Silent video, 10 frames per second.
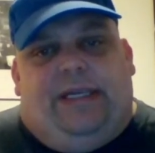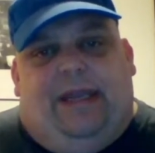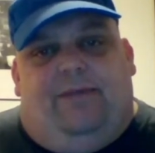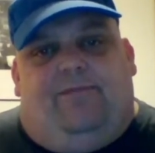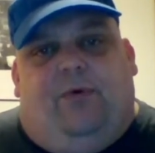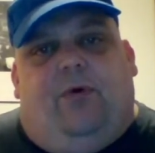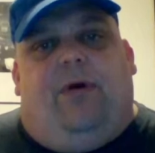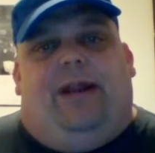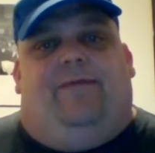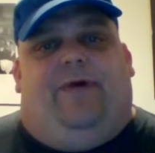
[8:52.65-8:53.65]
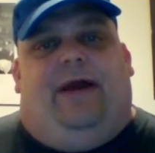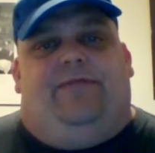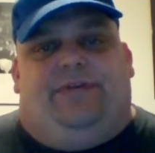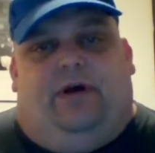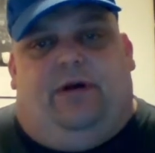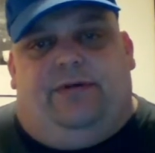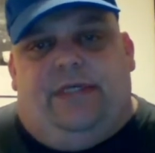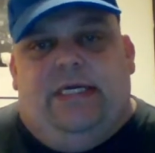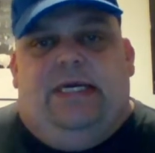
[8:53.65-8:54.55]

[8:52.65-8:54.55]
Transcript: to get four out of five stars.